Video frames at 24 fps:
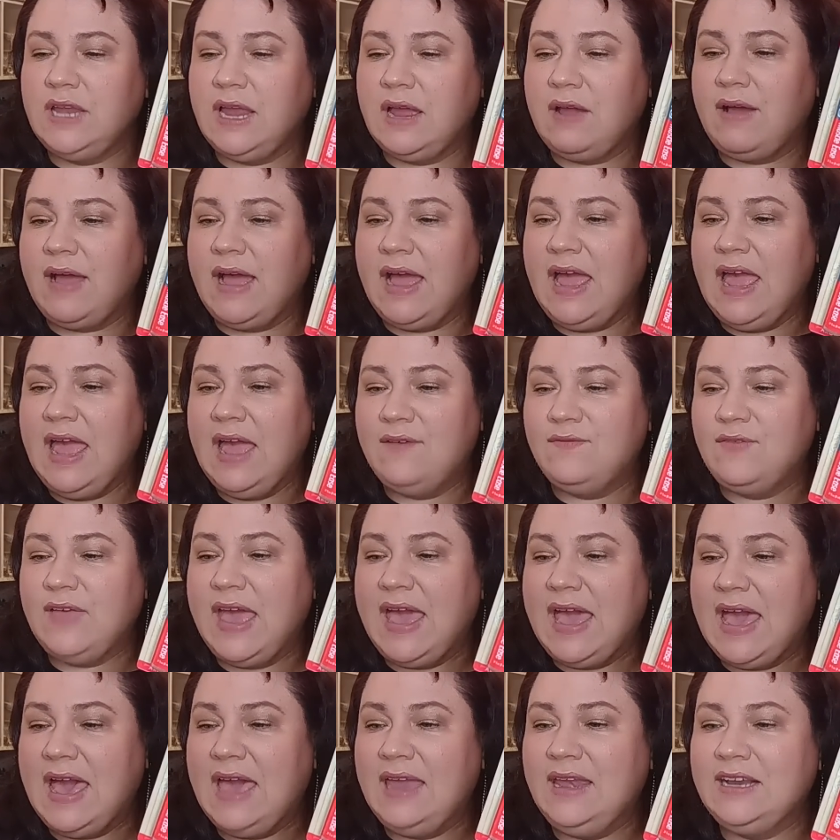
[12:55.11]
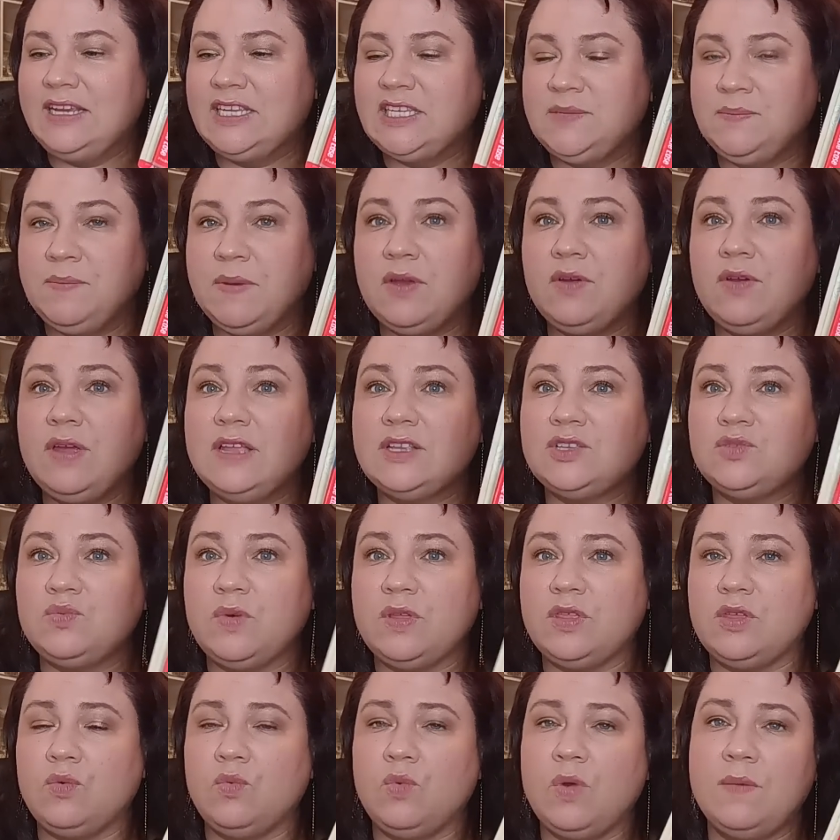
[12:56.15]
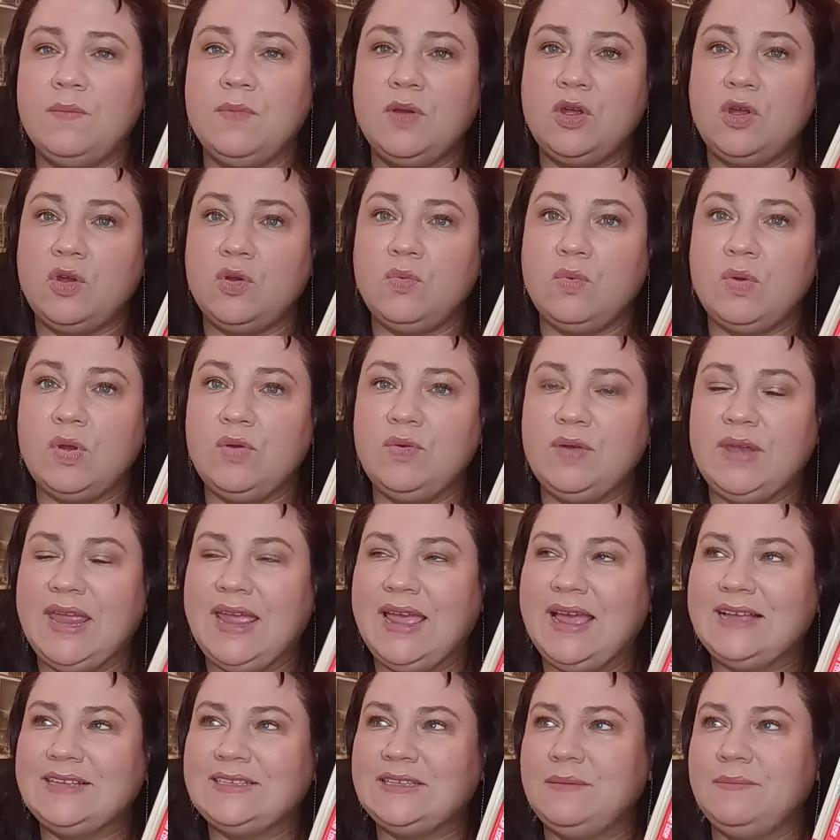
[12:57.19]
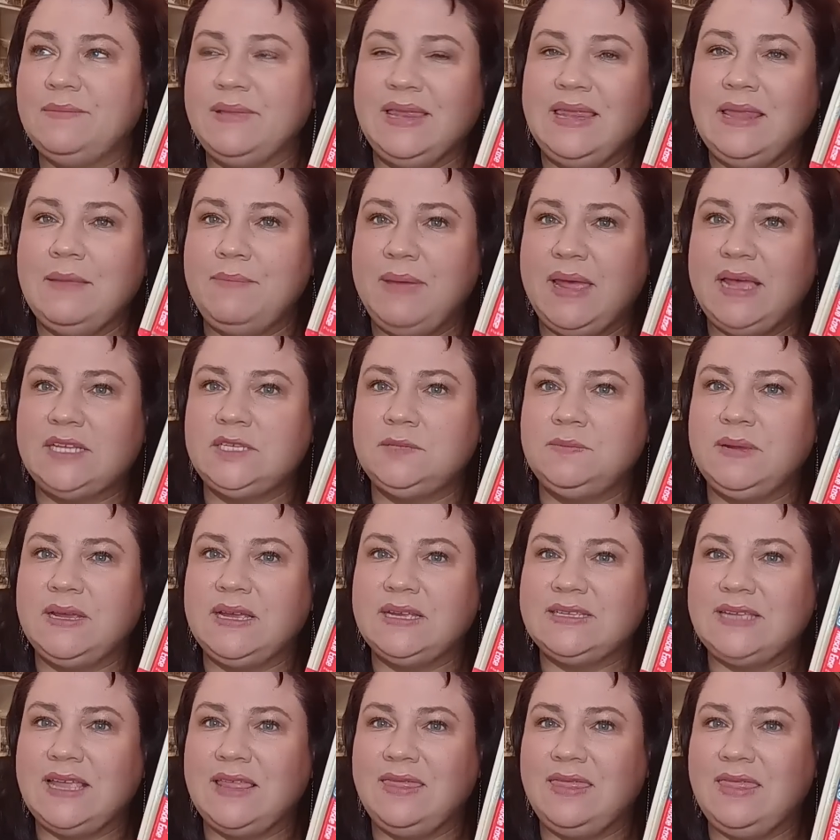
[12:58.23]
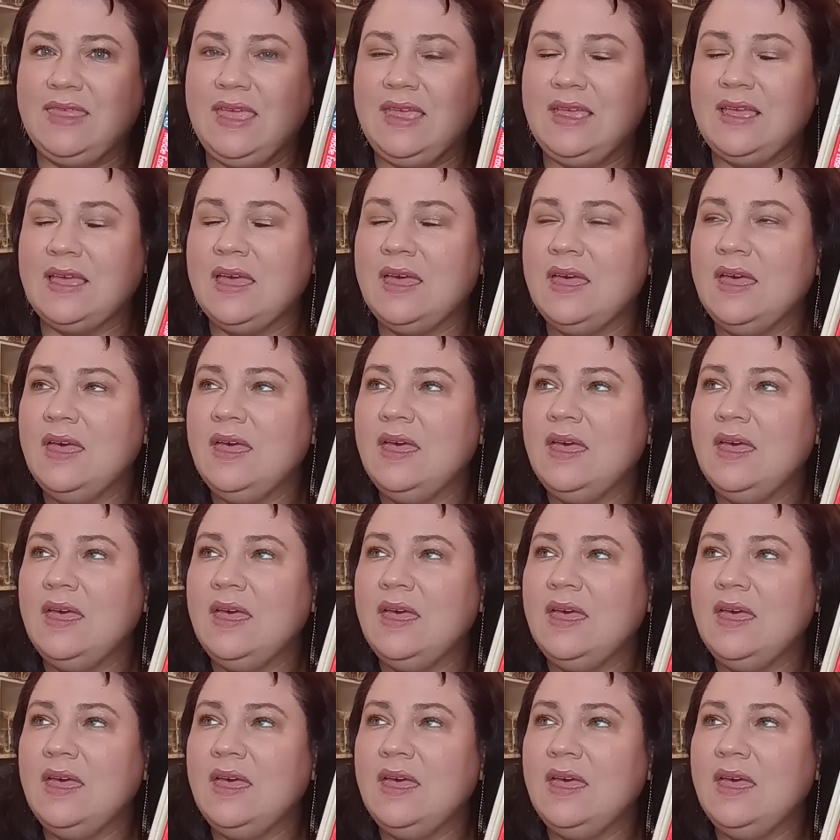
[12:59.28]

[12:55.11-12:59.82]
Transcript: Now, I have had experience with Aroma Guru and it hasn't been the best because I think